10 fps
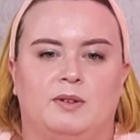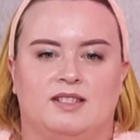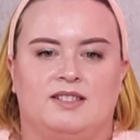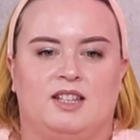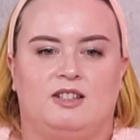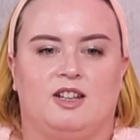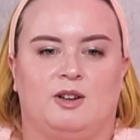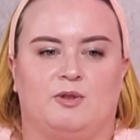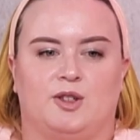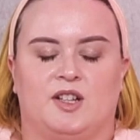
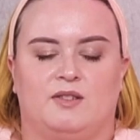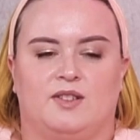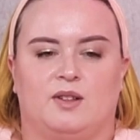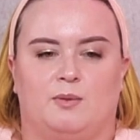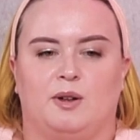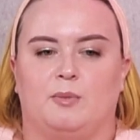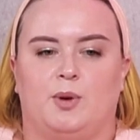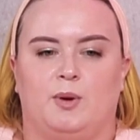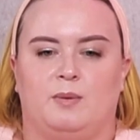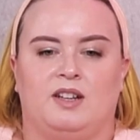skincare routine for someone in
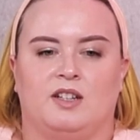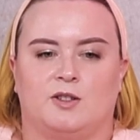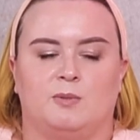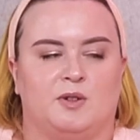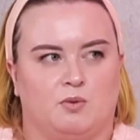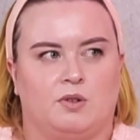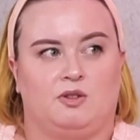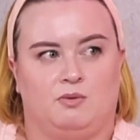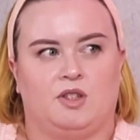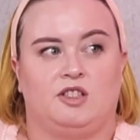puberty, it should be
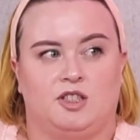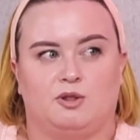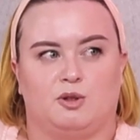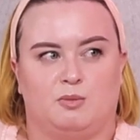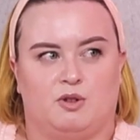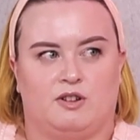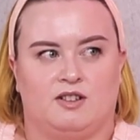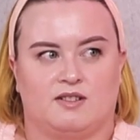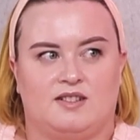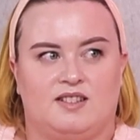really, really gentle
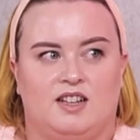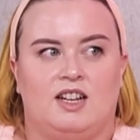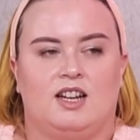products.